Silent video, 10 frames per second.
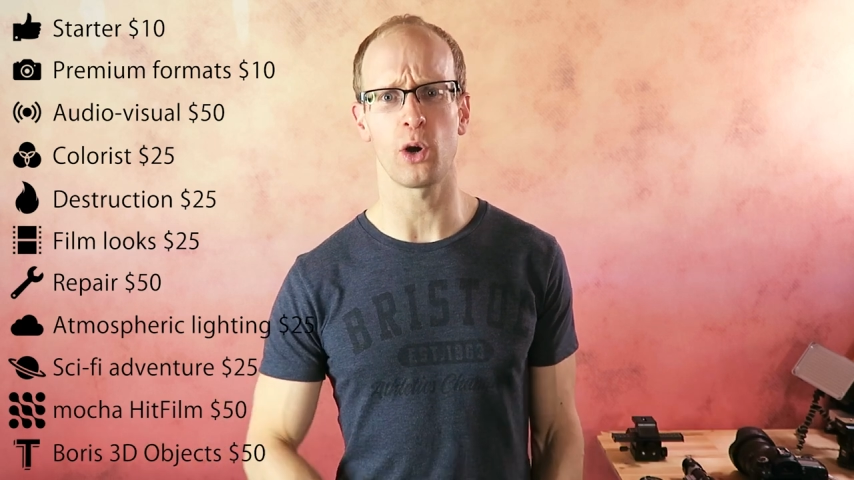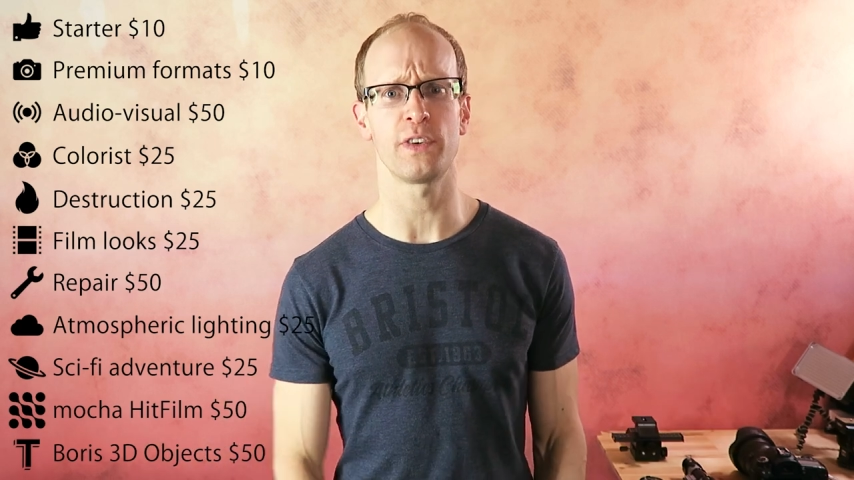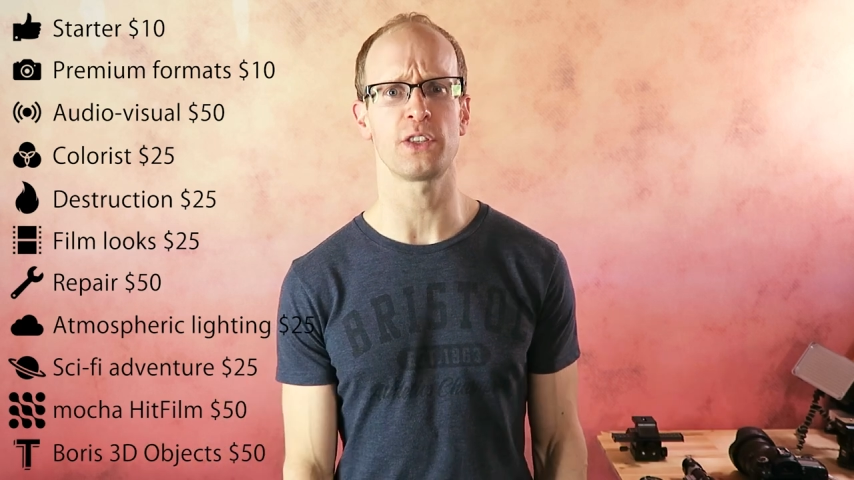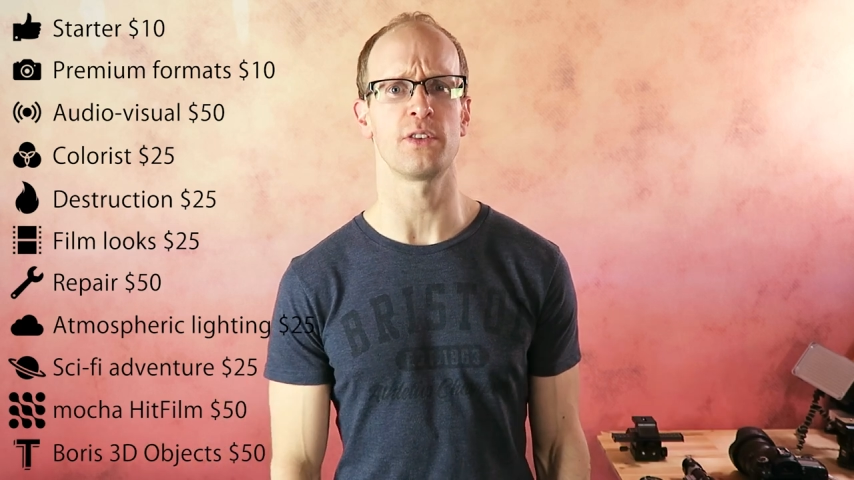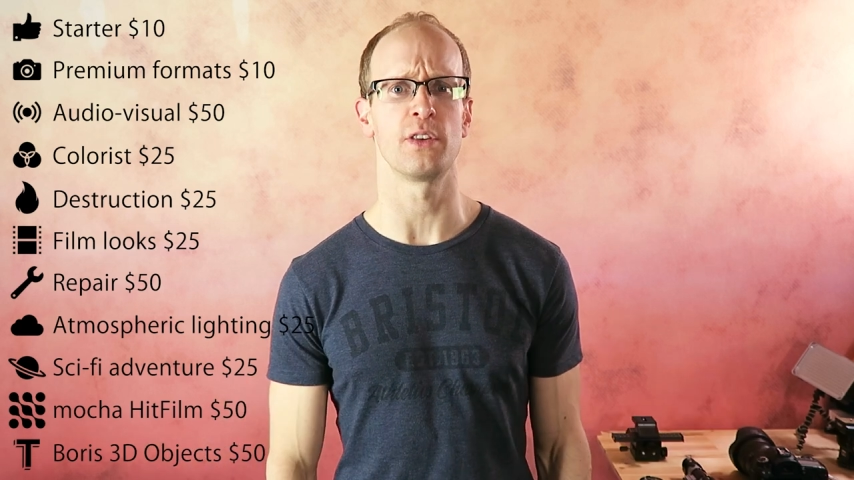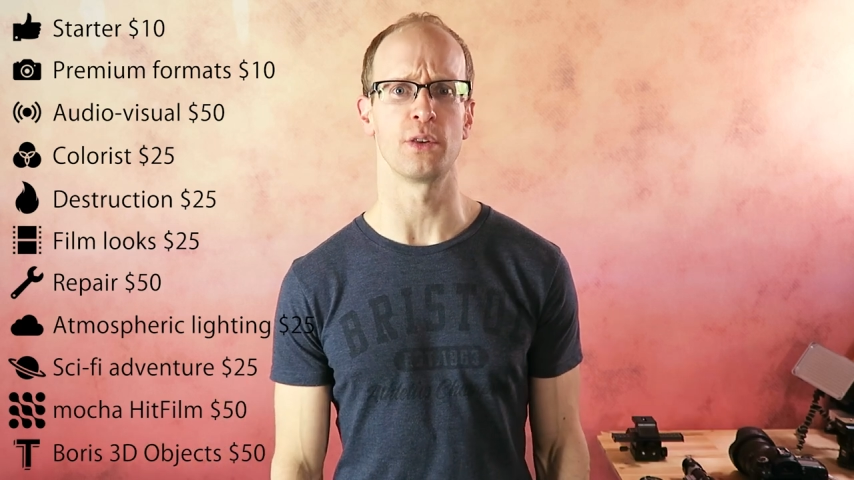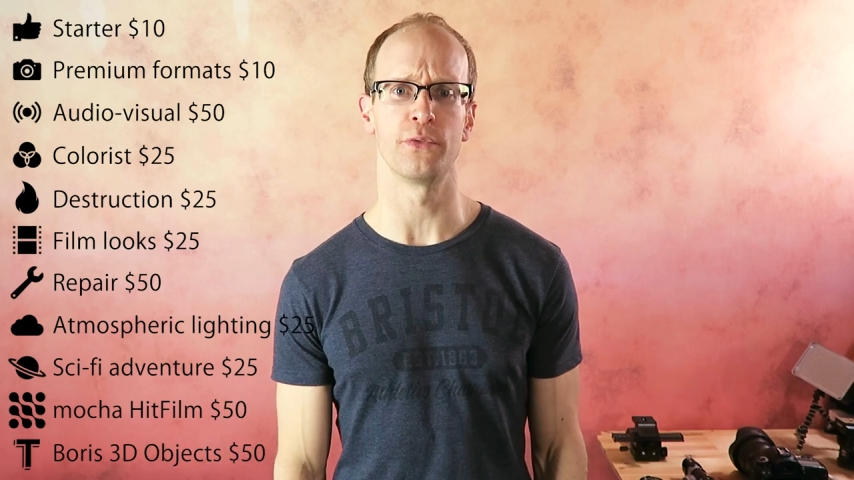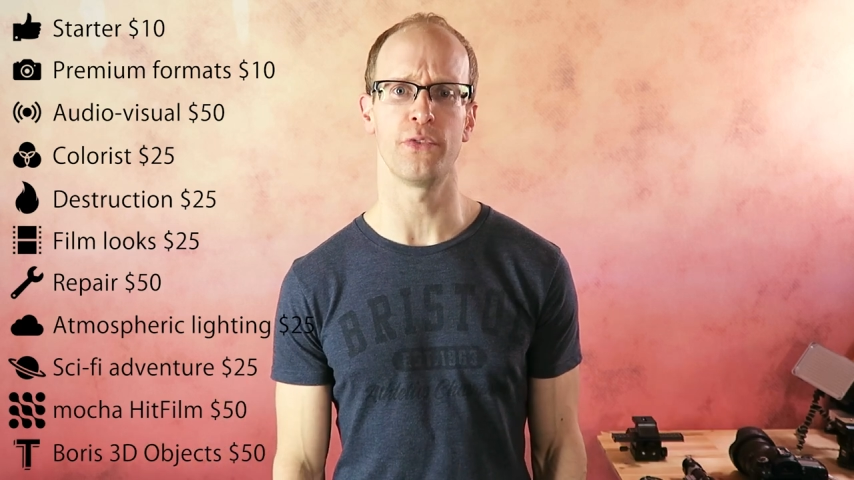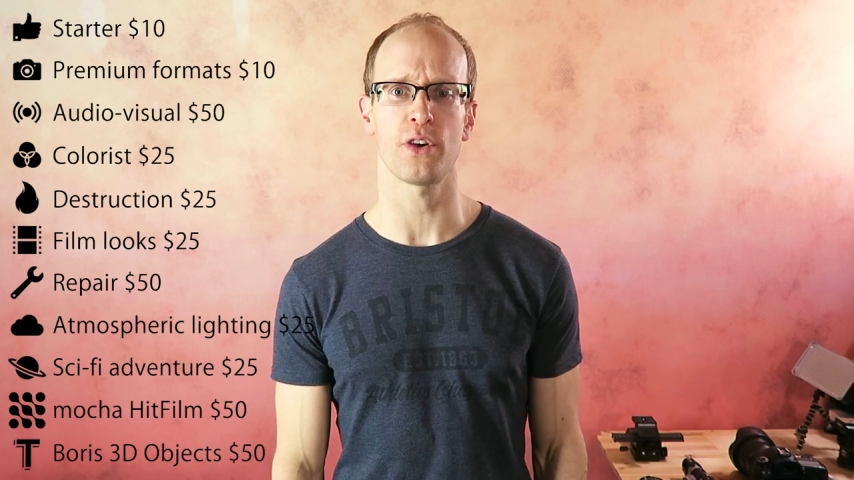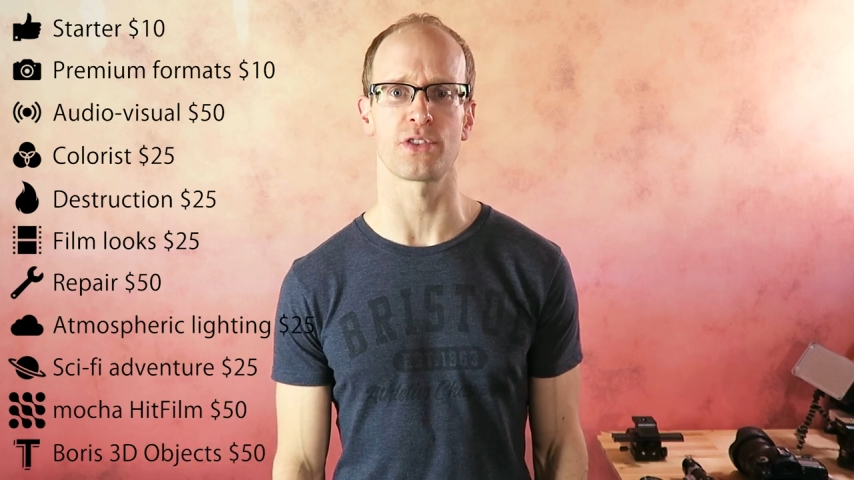over to the new
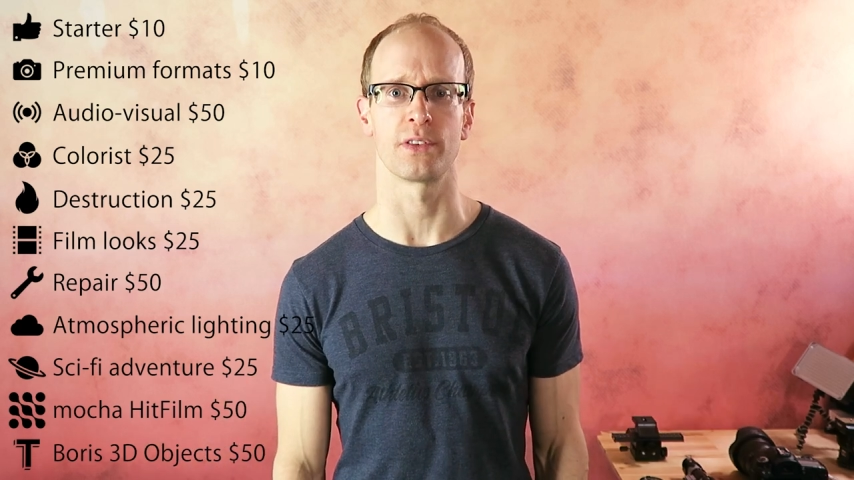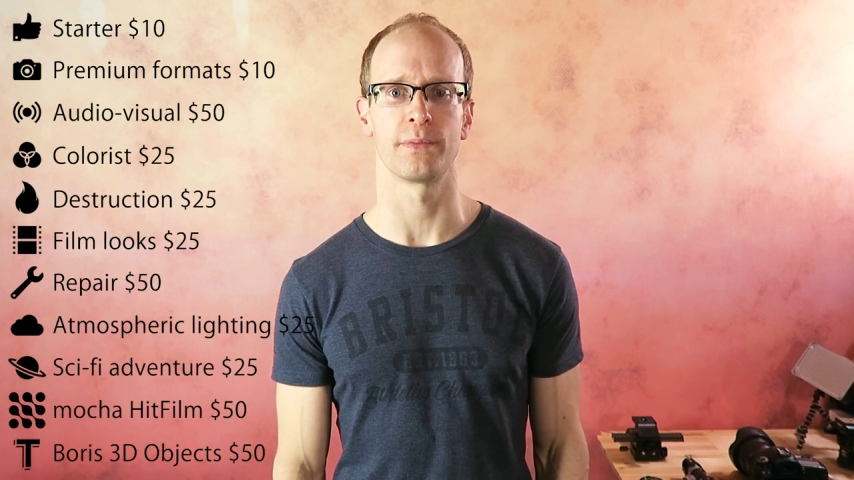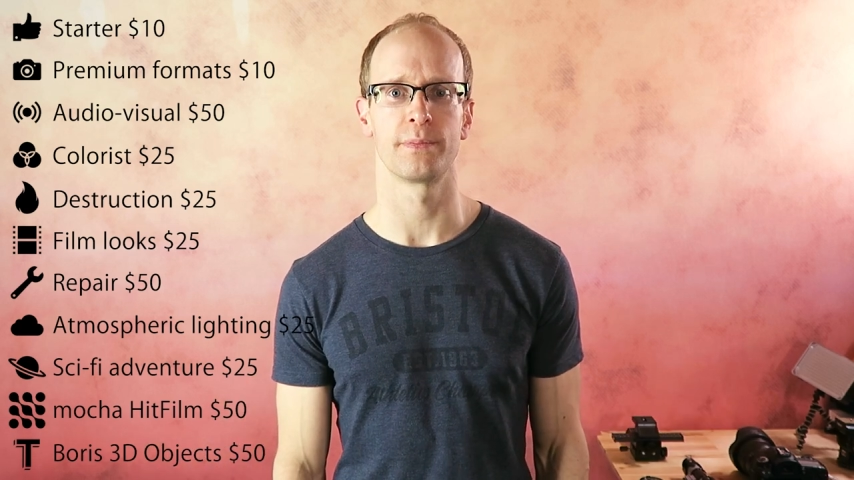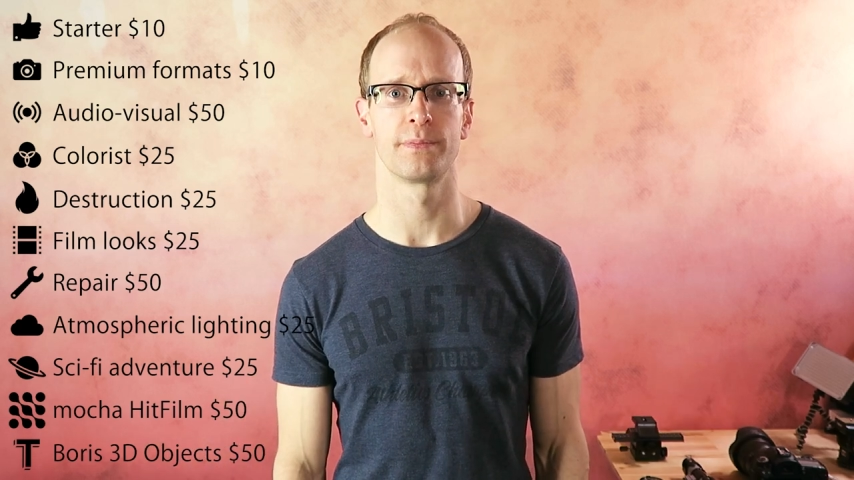version.